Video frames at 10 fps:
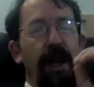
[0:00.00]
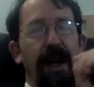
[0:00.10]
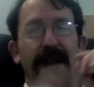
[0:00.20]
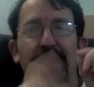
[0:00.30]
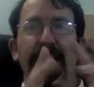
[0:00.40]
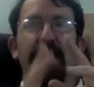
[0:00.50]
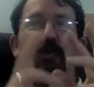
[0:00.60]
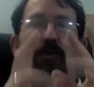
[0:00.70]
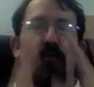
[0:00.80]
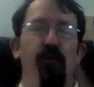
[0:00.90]
and that is
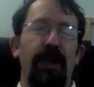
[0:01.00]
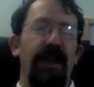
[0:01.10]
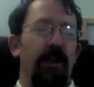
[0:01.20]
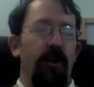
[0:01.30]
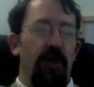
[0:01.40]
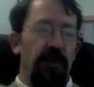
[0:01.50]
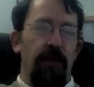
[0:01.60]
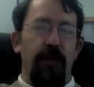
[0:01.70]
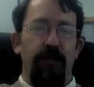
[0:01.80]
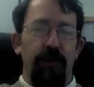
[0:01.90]
to read the
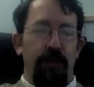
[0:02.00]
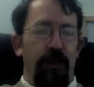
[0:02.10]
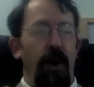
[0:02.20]
Gospel of Luke.